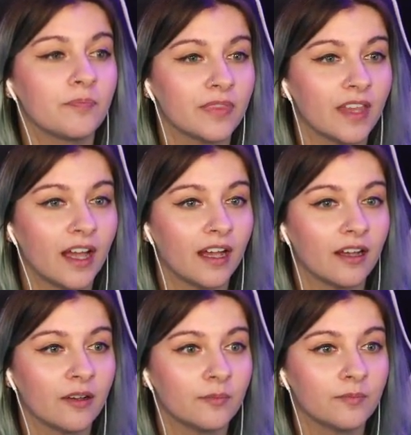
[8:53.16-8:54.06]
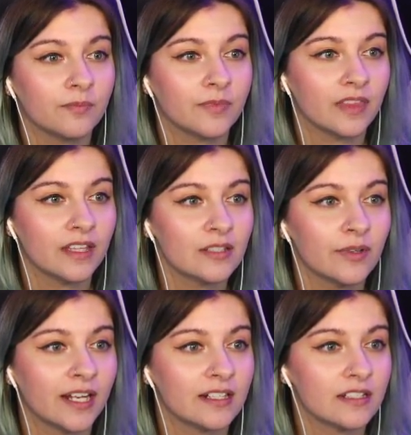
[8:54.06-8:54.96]
Let's go
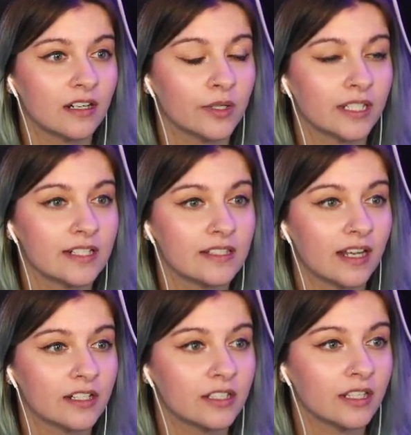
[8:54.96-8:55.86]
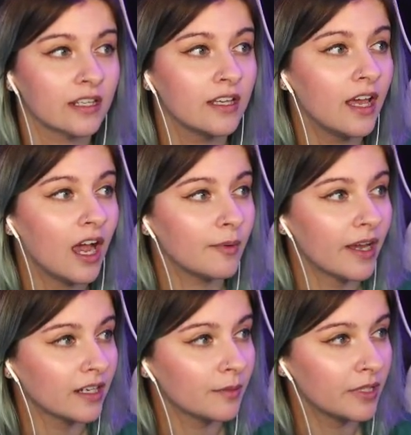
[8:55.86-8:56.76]
ahead and start organizing, actually. I'm not
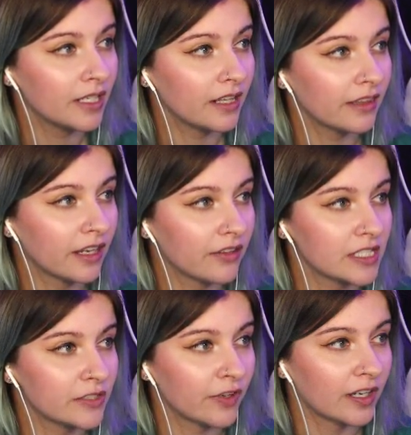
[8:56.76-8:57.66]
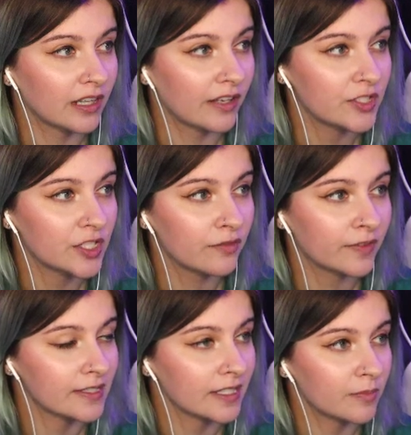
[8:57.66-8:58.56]
going to put anything on this far left shelf
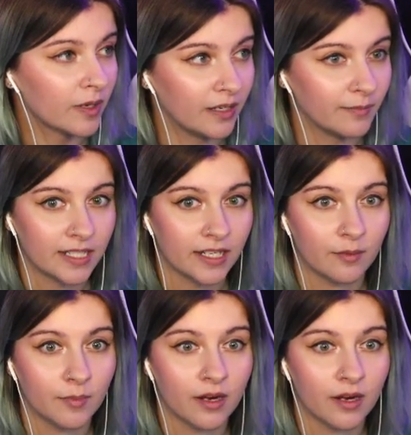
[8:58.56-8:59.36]
because that's behind my camera.